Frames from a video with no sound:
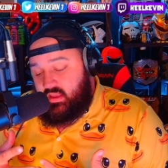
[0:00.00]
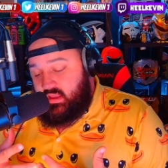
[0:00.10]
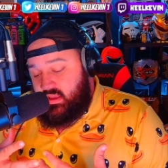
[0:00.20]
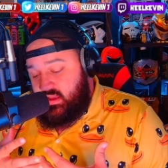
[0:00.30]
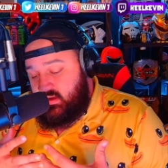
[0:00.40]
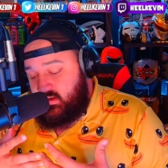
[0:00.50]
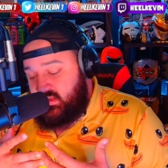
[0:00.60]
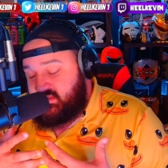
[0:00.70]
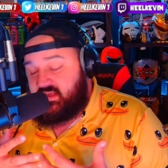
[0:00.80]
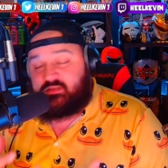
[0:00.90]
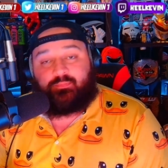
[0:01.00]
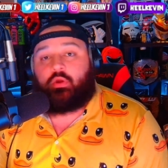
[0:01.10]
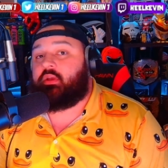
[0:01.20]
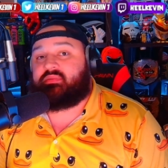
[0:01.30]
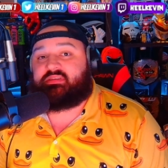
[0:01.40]
and he, he's
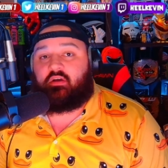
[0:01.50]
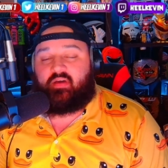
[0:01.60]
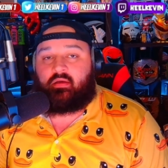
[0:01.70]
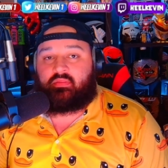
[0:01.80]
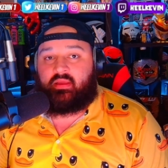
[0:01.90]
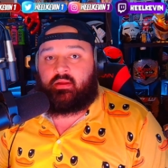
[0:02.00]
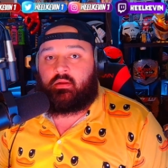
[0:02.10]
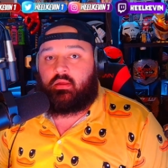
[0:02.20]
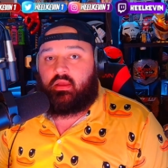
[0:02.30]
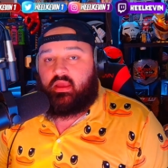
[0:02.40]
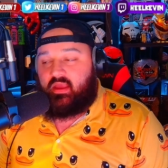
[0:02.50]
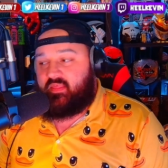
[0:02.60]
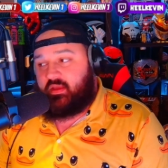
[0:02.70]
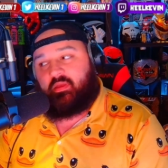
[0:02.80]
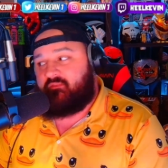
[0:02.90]
putting himself out there. And
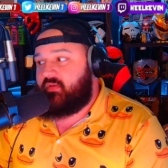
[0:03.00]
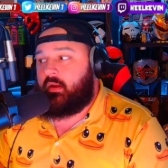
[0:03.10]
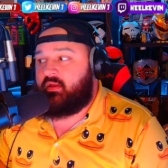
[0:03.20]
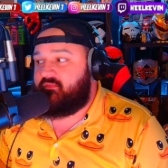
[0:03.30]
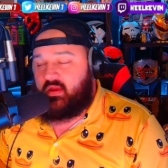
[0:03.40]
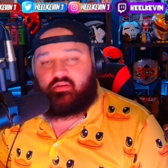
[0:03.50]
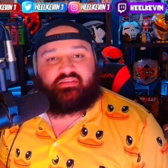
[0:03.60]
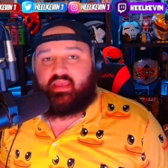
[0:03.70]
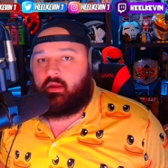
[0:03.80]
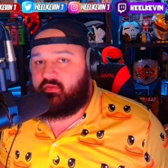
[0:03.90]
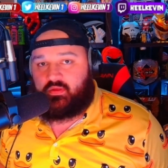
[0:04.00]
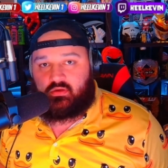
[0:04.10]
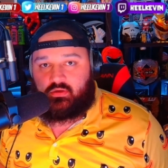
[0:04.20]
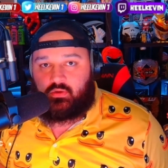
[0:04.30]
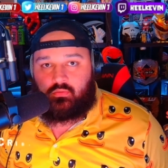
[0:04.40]
that can be a very, very scary thing
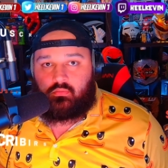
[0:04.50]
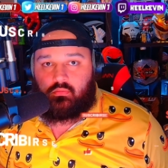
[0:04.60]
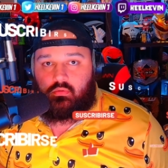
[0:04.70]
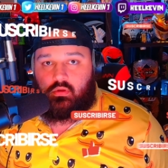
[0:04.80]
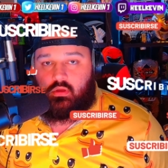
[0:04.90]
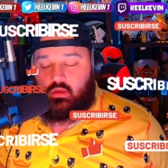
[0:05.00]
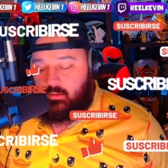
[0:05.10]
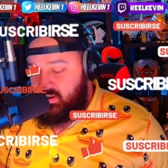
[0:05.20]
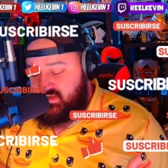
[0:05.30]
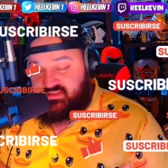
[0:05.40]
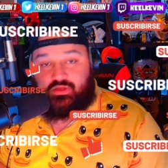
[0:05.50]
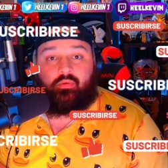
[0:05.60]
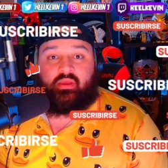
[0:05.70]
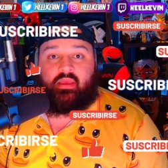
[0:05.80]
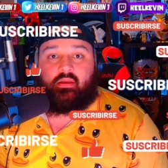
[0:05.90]
to do, but he's
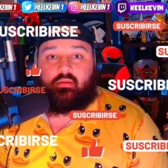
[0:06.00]
doing it.